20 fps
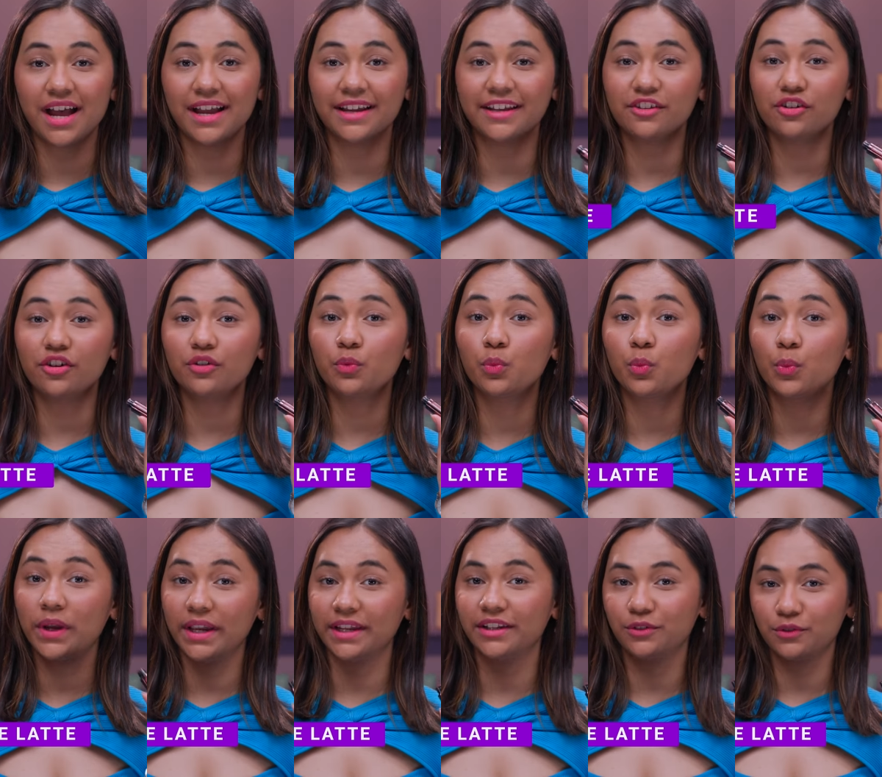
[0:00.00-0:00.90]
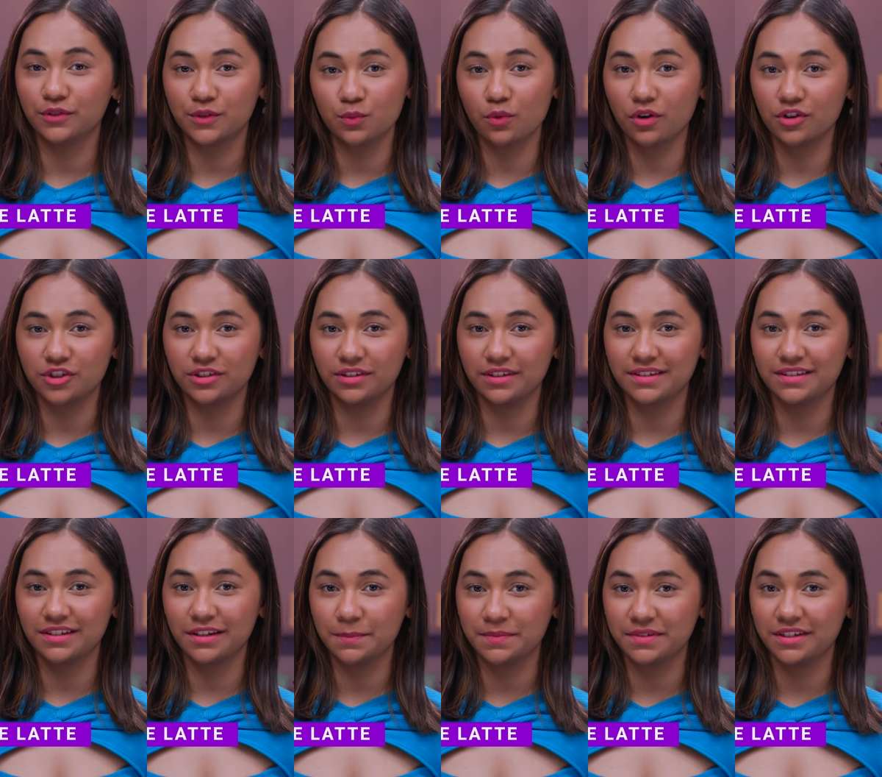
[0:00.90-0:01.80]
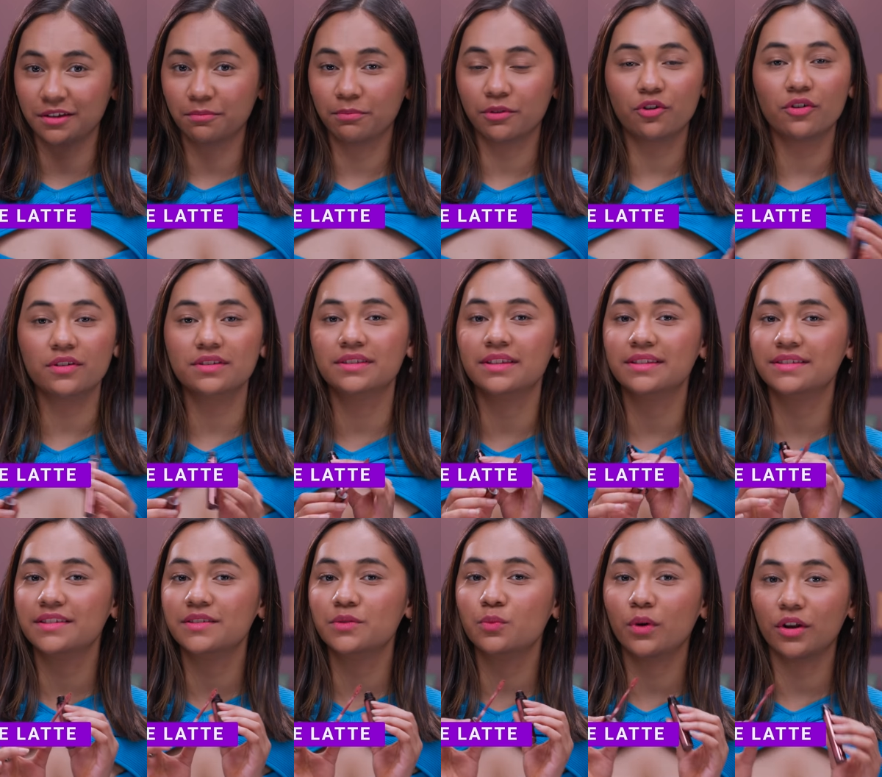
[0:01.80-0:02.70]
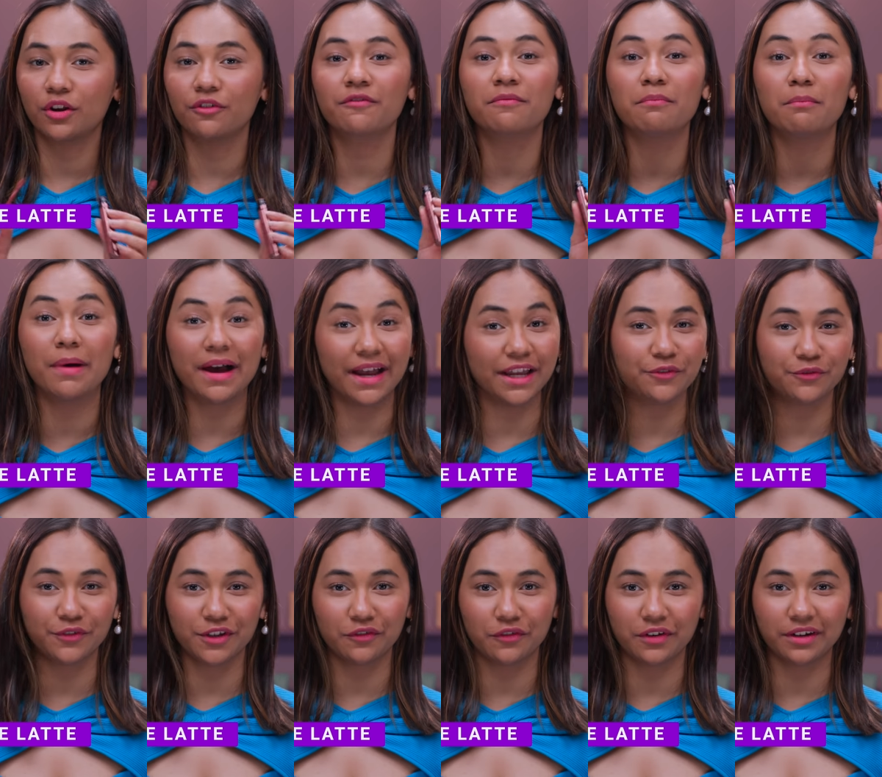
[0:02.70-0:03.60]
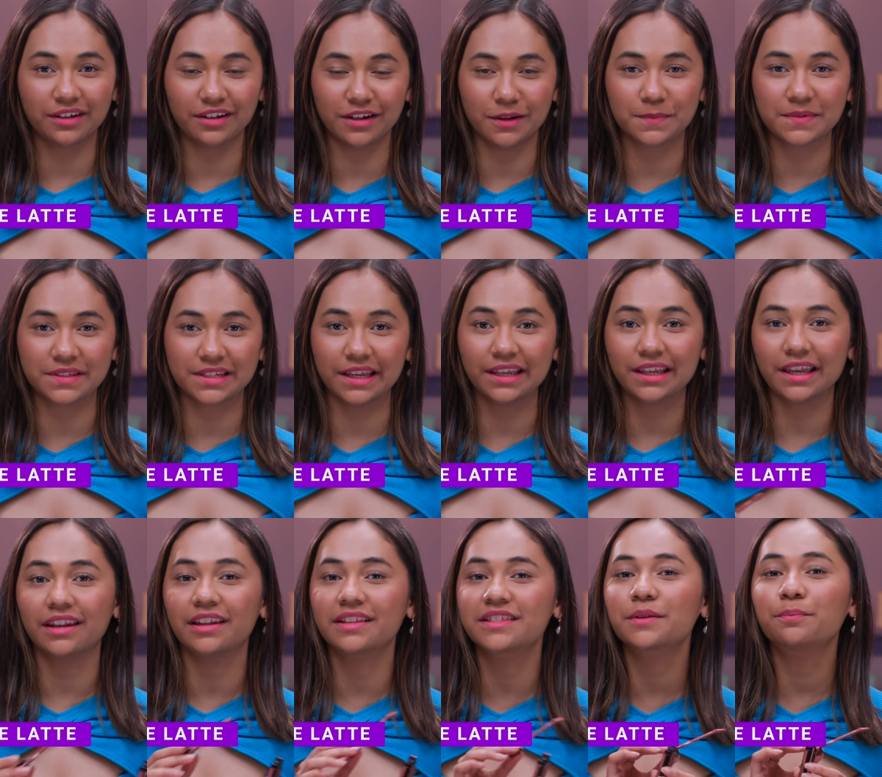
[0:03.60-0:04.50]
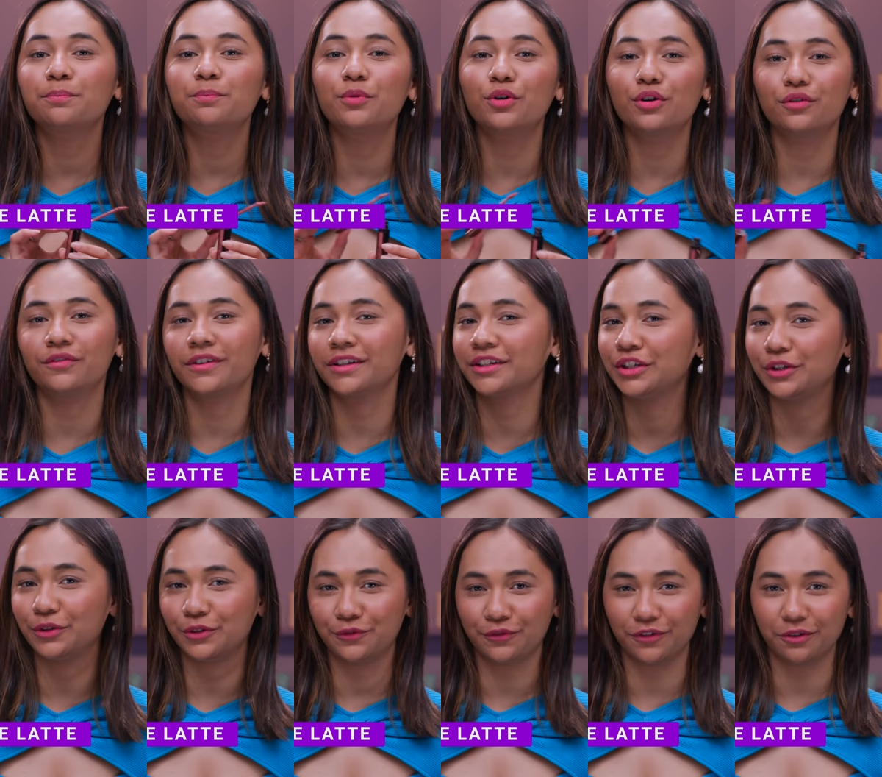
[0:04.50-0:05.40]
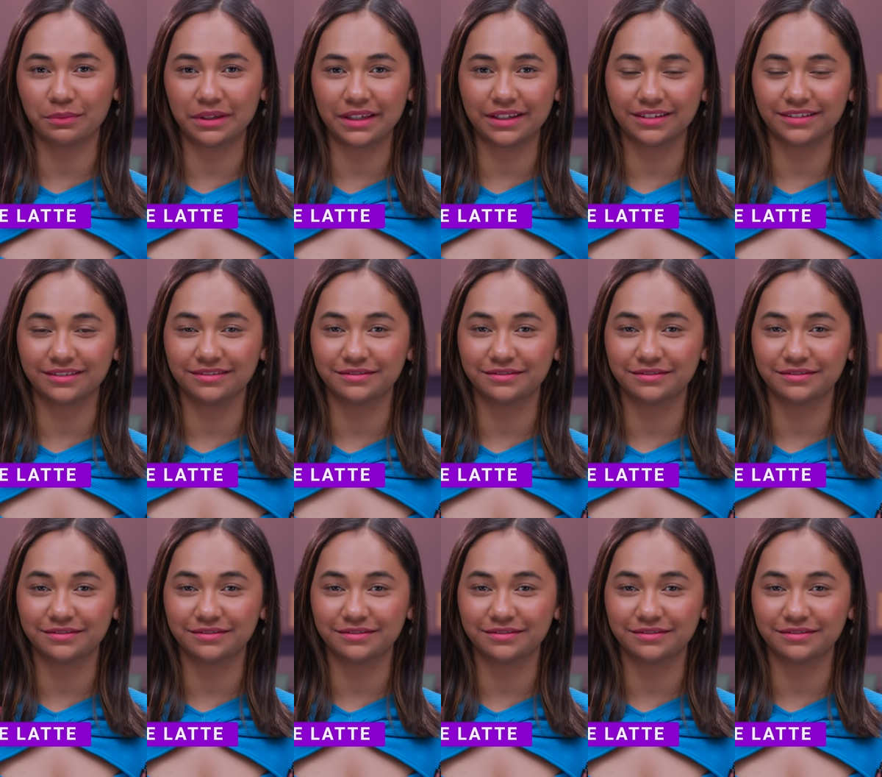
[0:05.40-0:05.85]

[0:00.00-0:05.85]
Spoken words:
I cannot wait to swatch this lipstick because this is one of my favorite lipstick and it's a perfect nude for me.